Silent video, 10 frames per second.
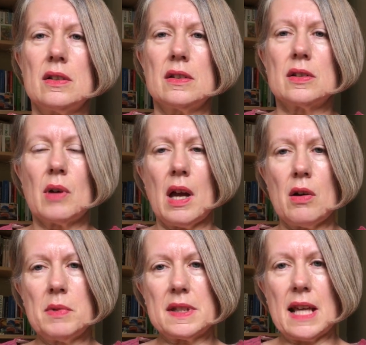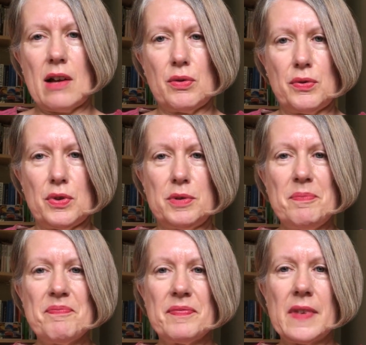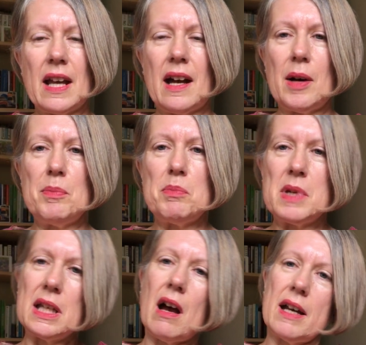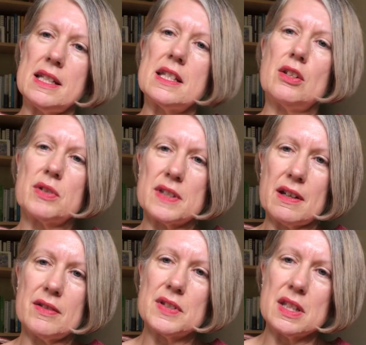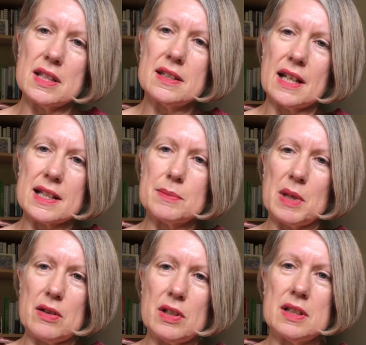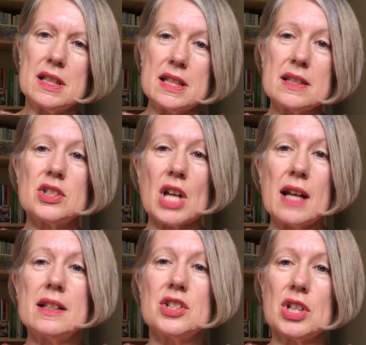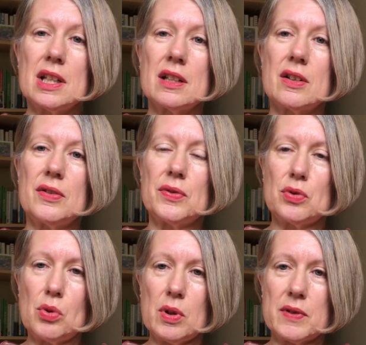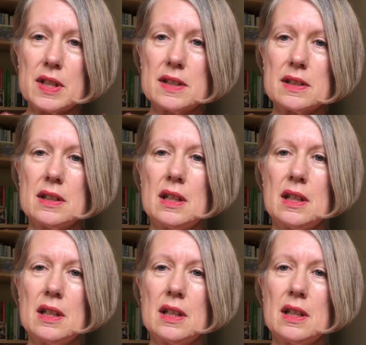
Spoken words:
So I hope that's helpful. Be kind to yourselves in this next period. It is challenging for all of us.